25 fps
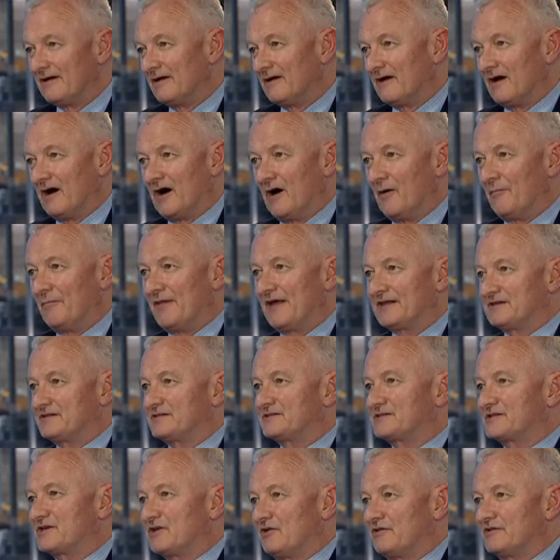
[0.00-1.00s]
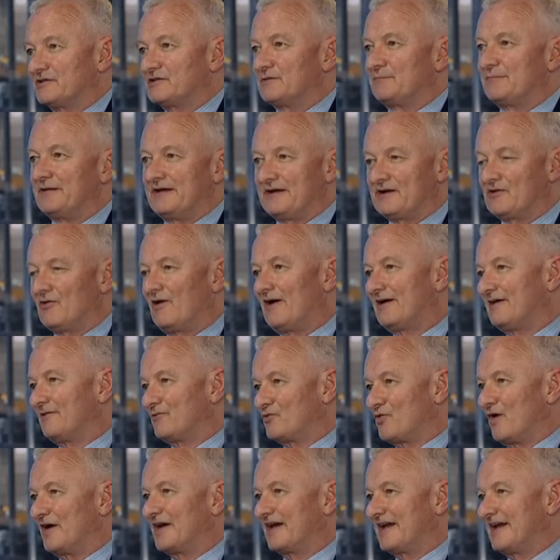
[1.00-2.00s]
Um, that's going to be quite
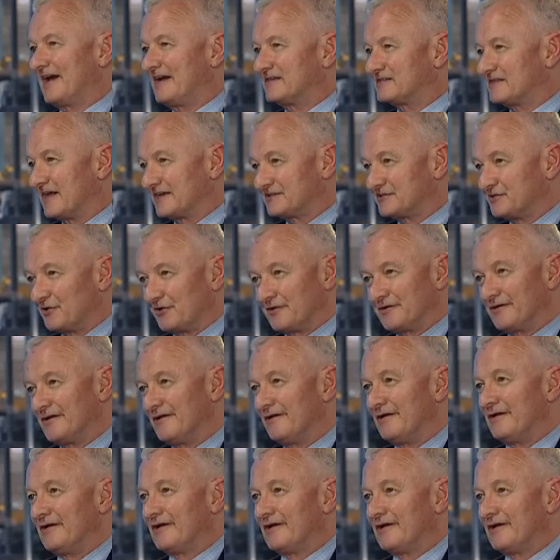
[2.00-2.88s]
quite a case. That's not a mm.